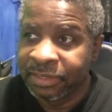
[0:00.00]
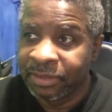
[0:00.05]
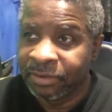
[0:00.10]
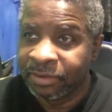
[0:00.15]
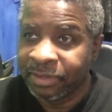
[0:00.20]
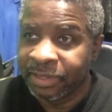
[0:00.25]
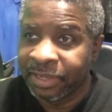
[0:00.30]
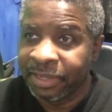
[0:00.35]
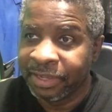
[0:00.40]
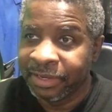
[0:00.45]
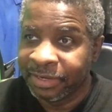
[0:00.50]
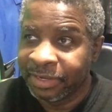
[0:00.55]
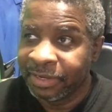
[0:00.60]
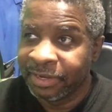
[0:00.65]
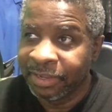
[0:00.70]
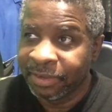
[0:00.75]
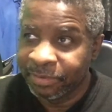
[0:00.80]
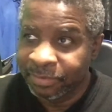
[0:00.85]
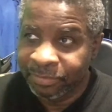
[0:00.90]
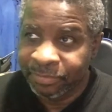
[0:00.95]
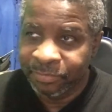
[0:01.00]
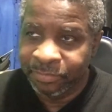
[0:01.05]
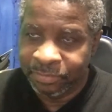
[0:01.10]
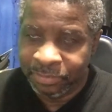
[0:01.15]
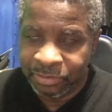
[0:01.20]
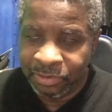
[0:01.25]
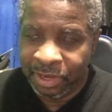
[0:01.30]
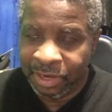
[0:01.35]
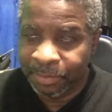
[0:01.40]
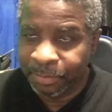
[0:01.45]
Okay, and then they
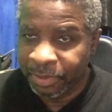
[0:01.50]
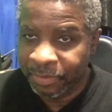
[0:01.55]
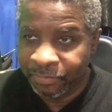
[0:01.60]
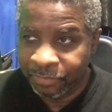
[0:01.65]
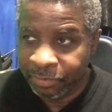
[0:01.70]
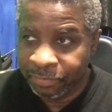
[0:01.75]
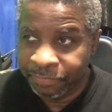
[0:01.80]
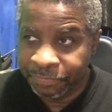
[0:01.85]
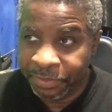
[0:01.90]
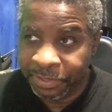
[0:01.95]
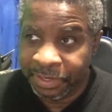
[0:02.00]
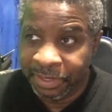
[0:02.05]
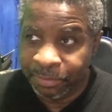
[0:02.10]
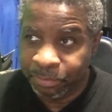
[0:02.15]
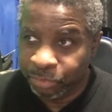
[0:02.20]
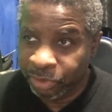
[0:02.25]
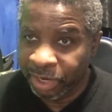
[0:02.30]
try to be real funny and